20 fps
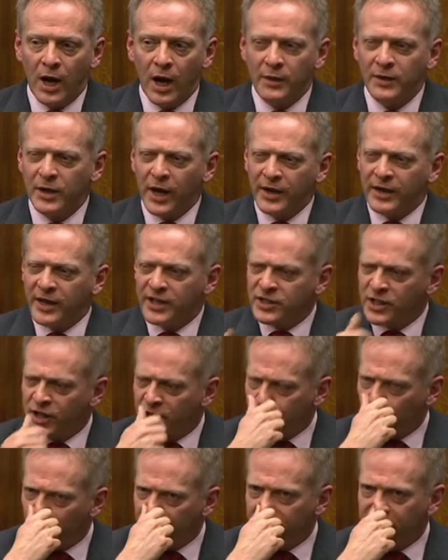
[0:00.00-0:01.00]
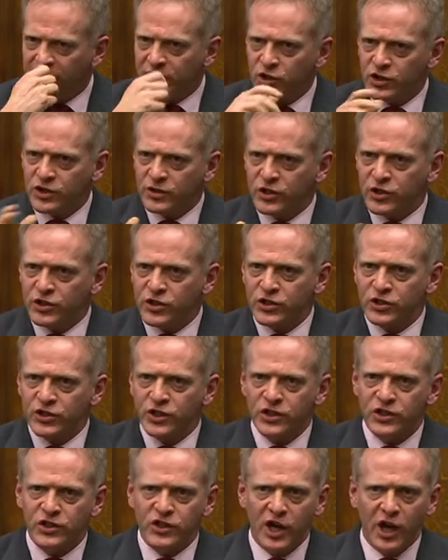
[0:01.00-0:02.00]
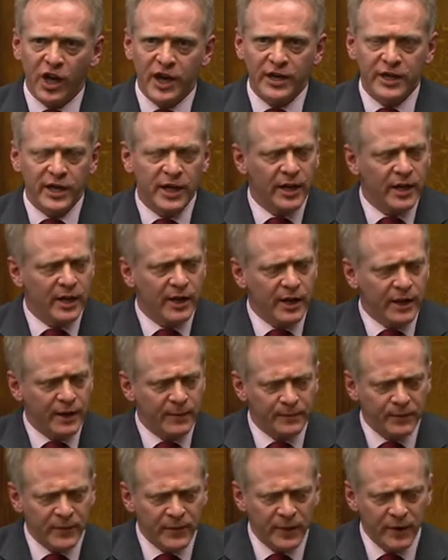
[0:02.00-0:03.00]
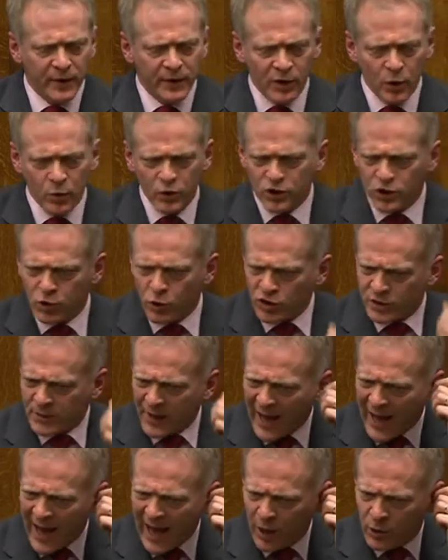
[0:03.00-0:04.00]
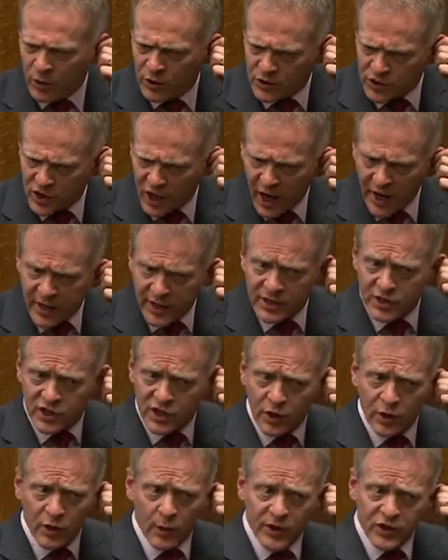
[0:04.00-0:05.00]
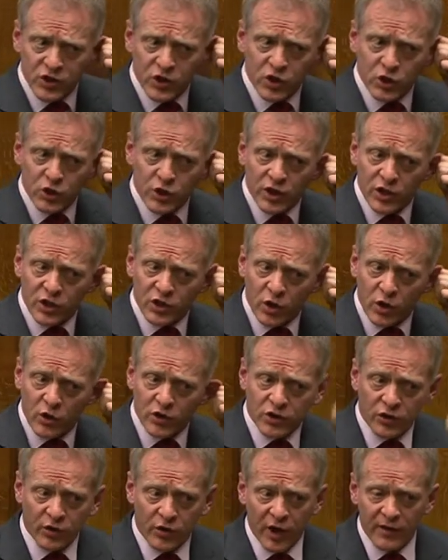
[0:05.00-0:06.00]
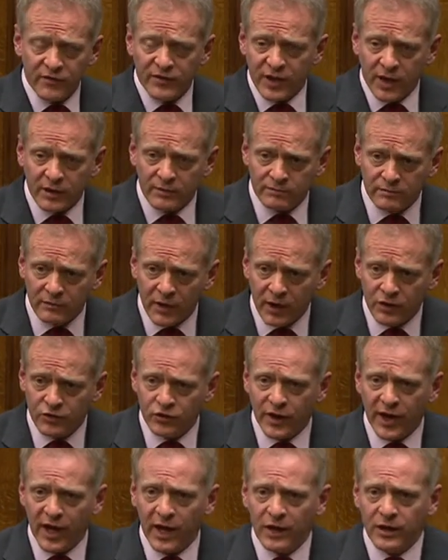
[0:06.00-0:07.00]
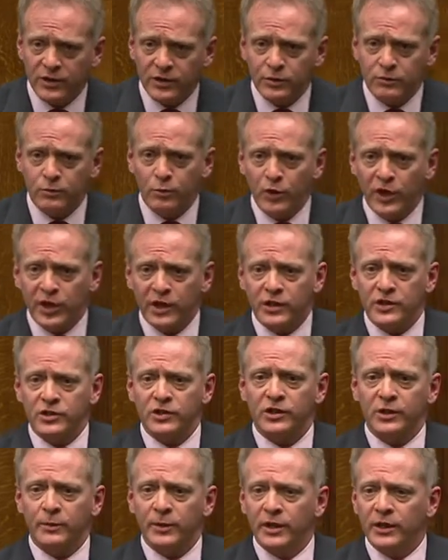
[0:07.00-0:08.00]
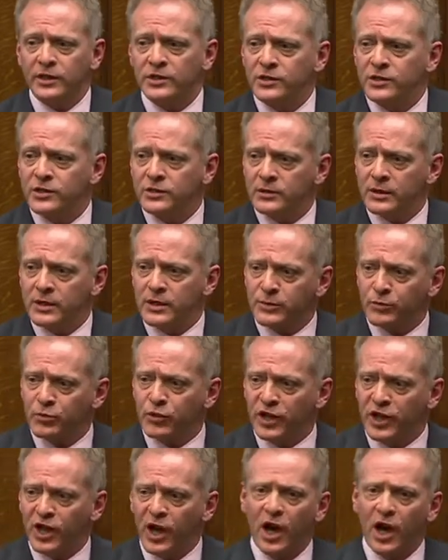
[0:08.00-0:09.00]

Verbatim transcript: And, and there's the one thing, just, just as an aside, No one's talked about hours. I can tell you, as a junior doctor, I've done one hundred hours weeks. I mean, it's, it's pretty